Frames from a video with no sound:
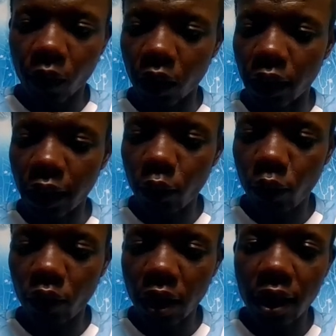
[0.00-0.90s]
The title
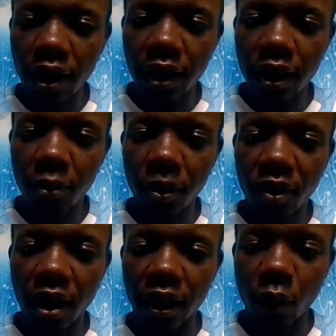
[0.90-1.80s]
slide, let me
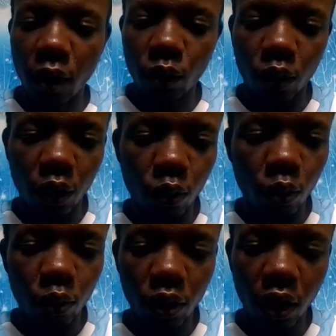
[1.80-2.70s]
say that I want to
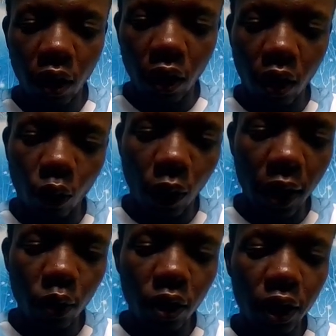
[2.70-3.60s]
include
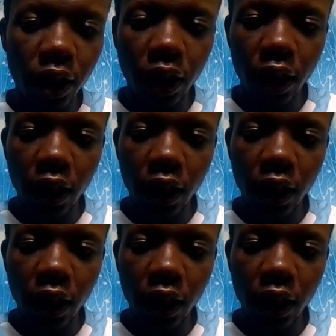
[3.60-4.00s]
wildlife,